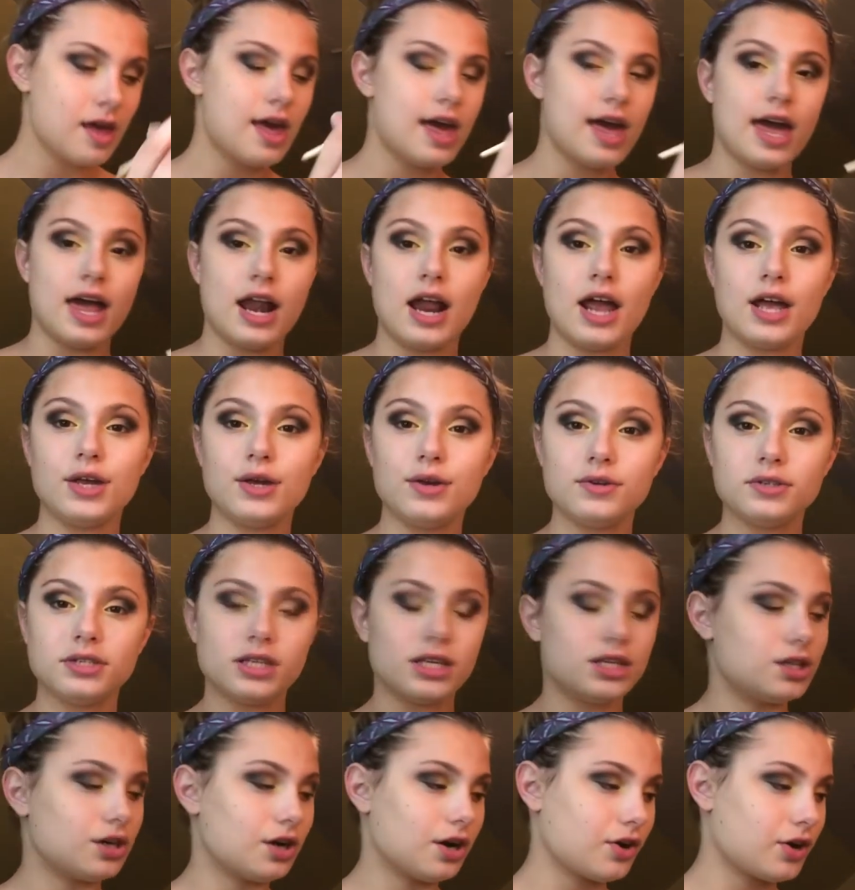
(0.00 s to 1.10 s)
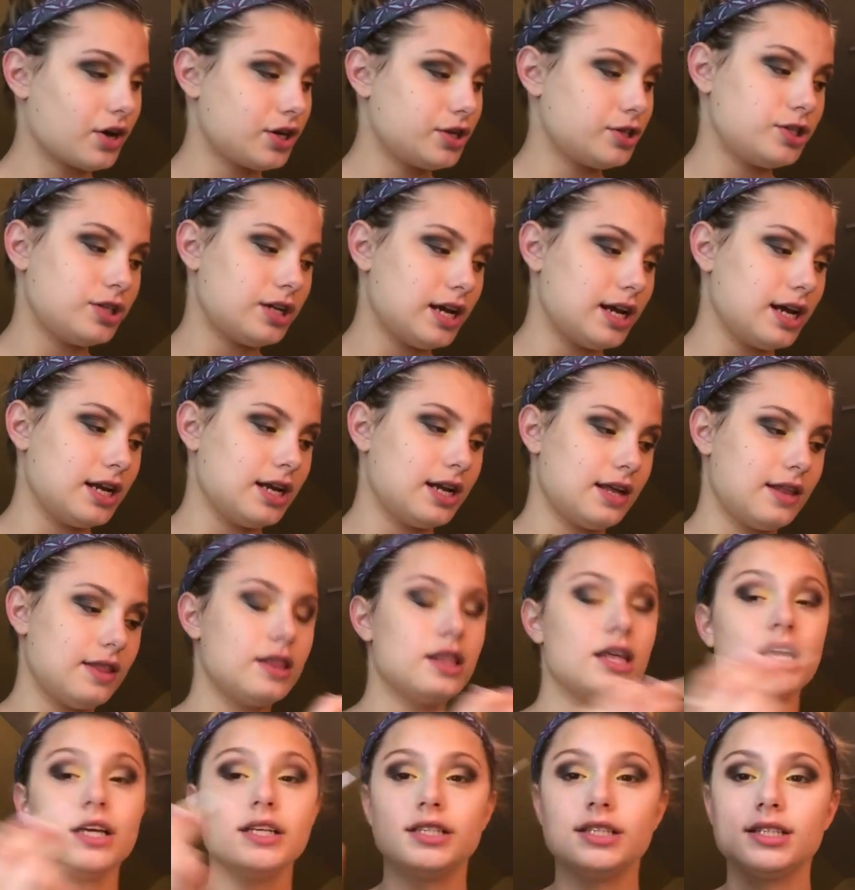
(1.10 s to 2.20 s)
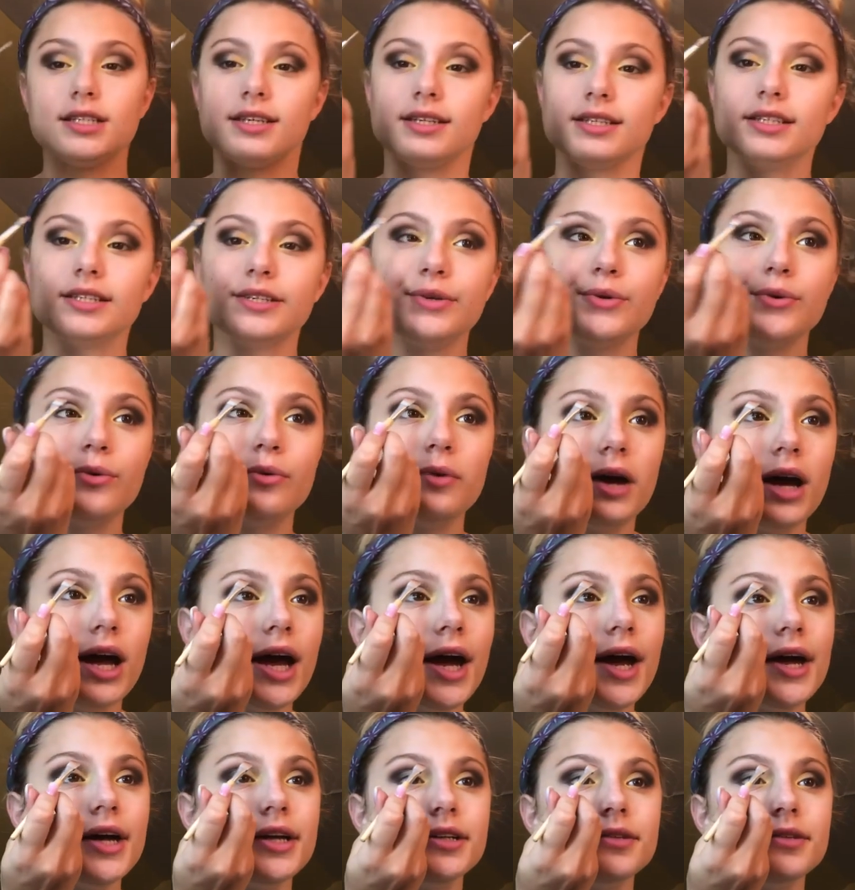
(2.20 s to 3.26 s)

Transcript: And I use the darkest shade in this to add.